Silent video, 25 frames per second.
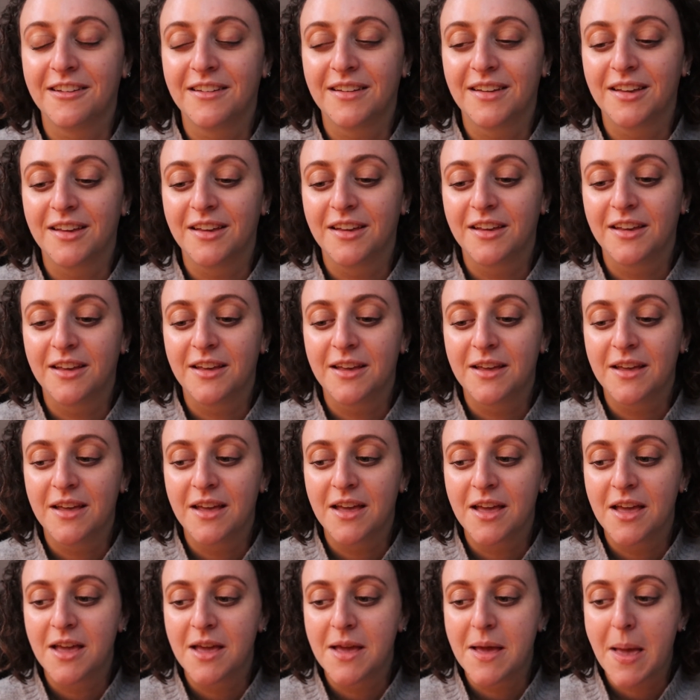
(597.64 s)

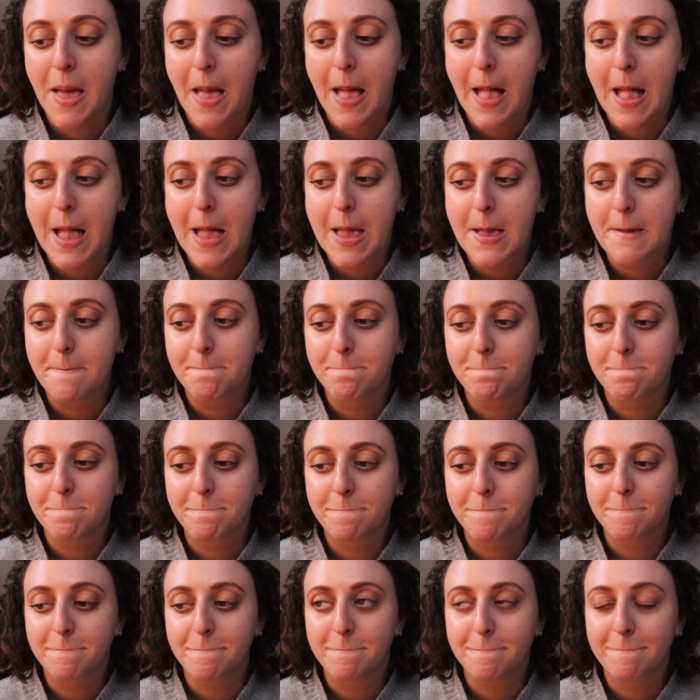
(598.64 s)

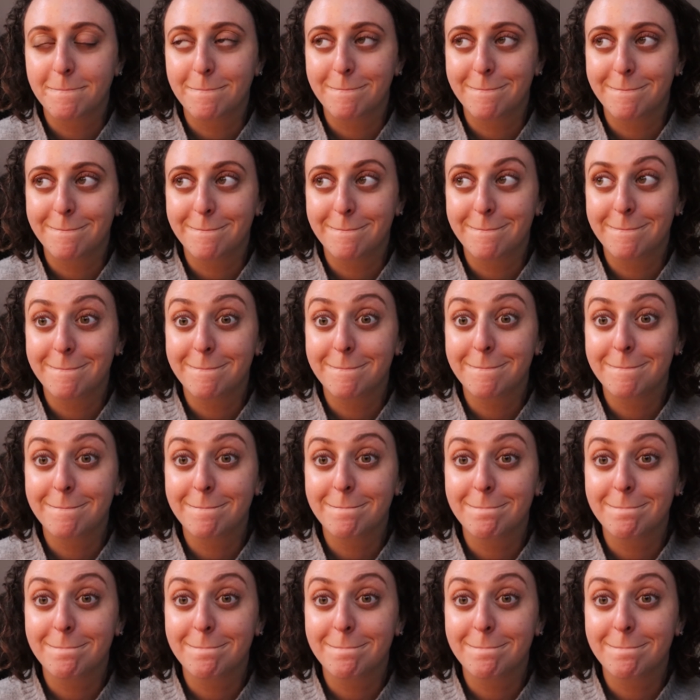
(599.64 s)
(silence)